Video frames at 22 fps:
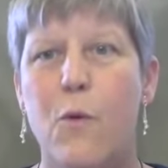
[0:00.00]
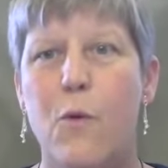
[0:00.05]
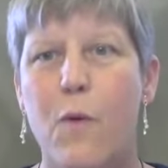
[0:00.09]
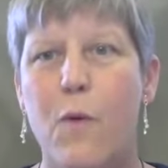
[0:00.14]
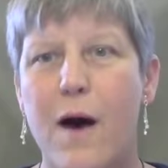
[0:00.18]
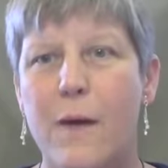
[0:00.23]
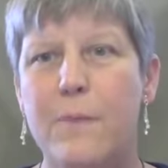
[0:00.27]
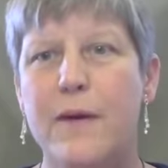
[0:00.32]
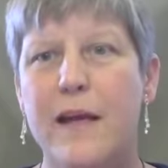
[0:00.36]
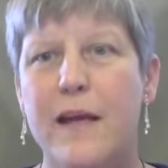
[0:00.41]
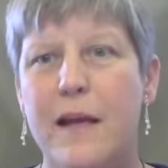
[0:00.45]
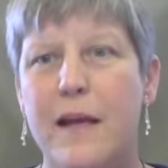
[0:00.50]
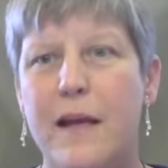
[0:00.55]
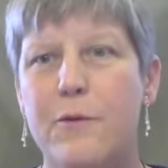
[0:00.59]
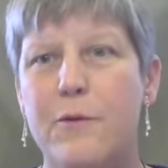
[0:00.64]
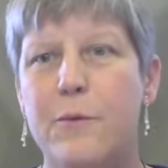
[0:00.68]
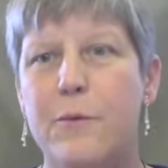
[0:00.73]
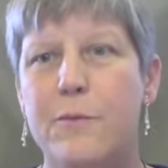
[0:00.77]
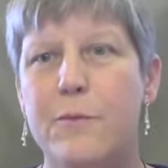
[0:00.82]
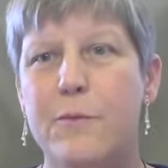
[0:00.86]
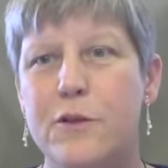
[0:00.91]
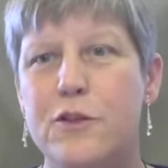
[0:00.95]
while being able
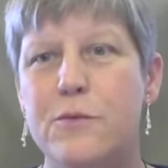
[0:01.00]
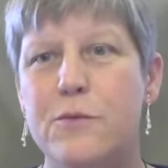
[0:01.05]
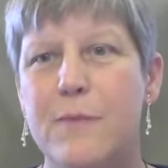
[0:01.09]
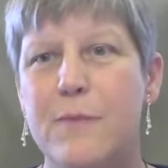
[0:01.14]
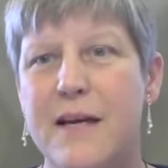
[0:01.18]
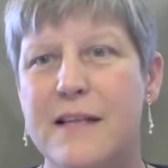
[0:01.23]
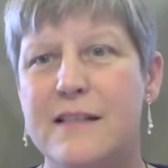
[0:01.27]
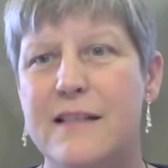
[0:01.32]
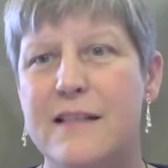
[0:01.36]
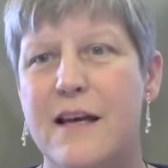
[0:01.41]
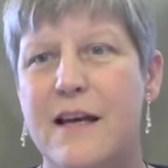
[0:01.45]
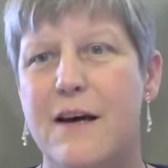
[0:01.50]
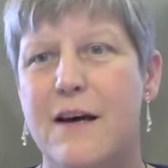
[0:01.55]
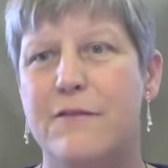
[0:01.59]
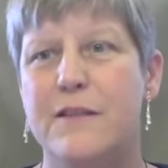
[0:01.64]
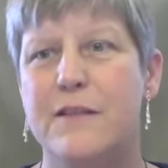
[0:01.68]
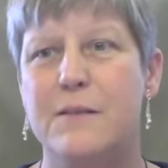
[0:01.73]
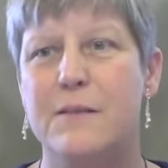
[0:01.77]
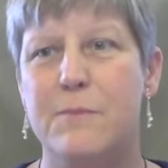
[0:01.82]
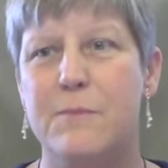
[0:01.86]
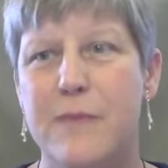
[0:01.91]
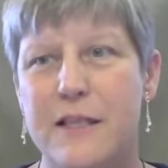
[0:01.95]
to push myself
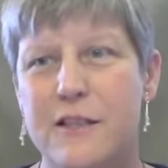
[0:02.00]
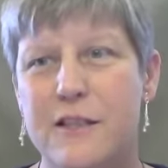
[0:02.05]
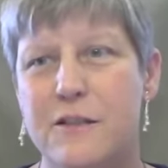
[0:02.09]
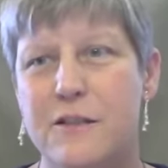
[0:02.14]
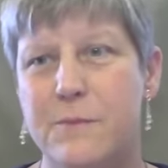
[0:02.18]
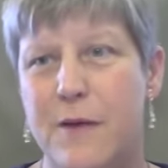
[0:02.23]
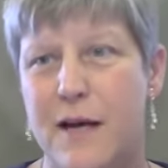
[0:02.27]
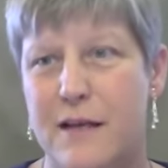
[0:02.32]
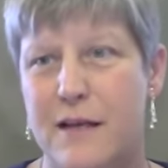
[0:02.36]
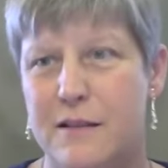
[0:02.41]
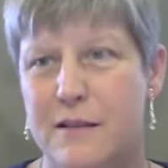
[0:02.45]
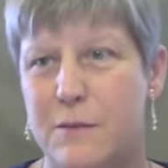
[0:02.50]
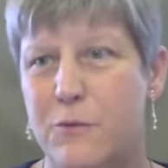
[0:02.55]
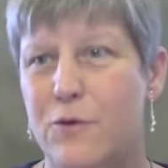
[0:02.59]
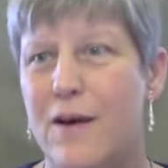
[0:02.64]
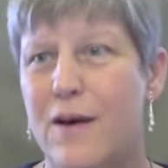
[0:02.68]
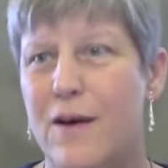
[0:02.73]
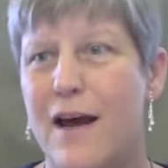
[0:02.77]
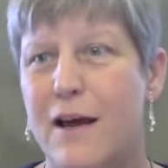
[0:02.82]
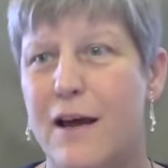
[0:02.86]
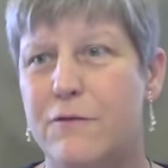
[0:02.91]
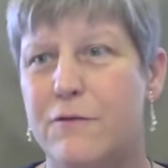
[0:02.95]
as much as
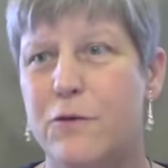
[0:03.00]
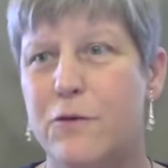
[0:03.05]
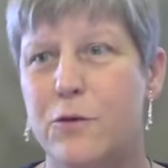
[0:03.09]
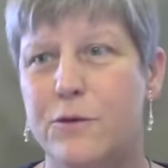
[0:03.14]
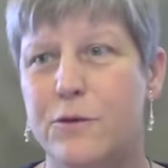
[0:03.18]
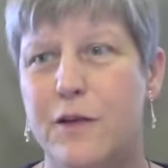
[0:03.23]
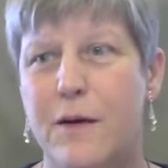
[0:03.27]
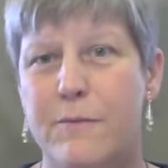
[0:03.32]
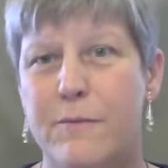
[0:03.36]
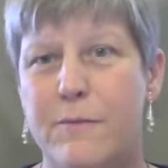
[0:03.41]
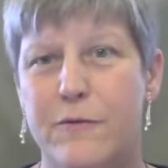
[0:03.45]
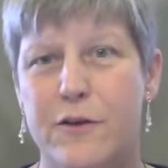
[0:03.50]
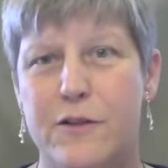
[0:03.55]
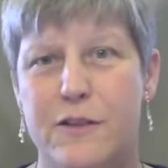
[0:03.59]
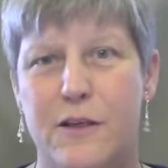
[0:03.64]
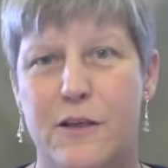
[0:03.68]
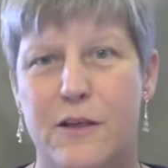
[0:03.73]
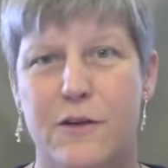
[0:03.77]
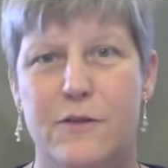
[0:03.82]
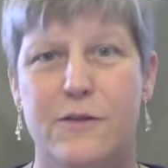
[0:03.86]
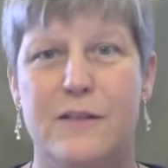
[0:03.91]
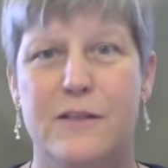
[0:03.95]
possible out of old comfort
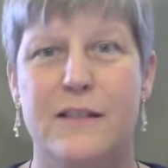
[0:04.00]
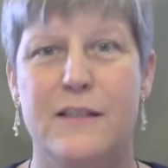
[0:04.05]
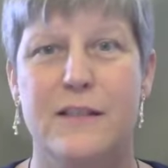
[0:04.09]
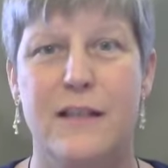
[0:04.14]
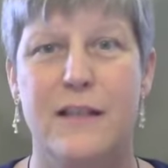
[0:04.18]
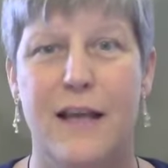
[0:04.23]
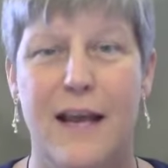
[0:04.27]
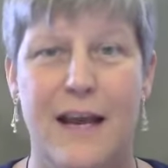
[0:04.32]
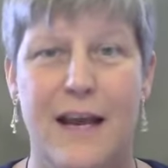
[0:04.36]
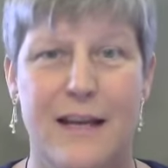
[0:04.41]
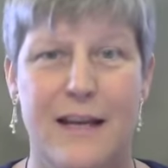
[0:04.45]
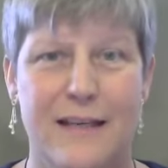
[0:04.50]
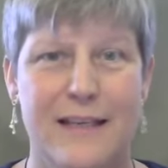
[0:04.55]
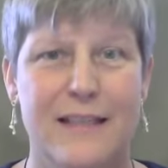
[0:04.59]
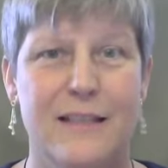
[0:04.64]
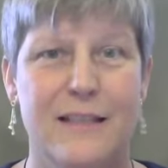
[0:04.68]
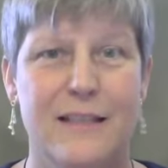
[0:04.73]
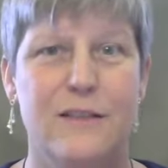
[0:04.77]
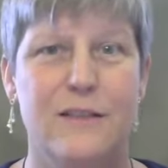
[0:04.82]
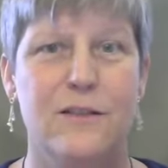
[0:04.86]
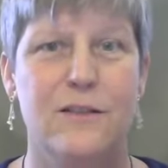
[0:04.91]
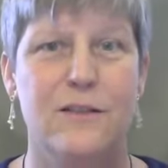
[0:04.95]
zones and
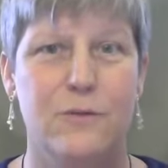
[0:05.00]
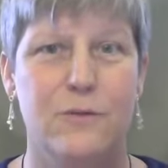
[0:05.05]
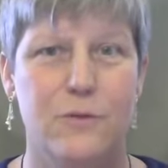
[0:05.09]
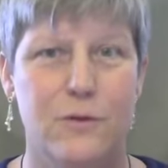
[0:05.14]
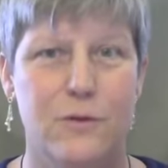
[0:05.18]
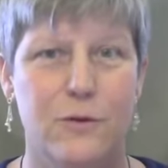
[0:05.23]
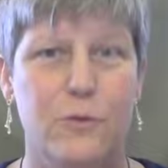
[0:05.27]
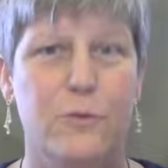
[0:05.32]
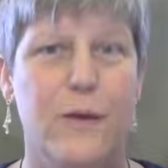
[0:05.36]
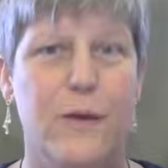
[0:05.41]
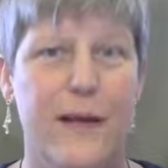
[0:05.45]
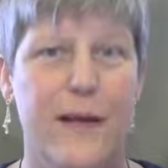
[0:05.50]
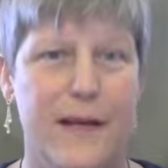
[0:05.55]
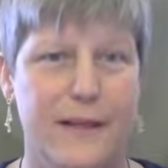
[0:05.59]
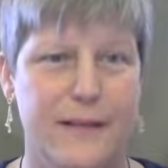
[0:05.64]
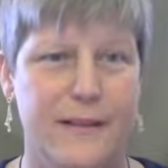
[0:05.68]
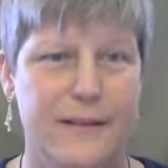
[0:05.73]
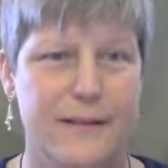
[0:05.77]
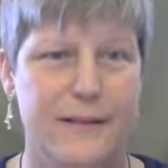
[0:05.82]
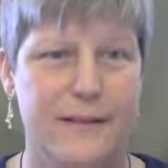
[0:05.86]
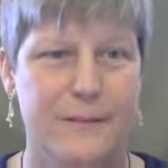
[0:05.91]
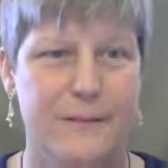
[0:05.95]
into new
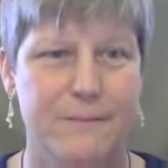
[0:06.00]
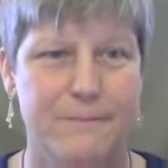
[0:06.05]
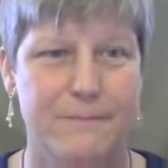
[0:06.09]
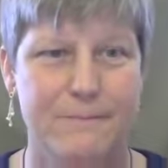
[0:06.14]
ways?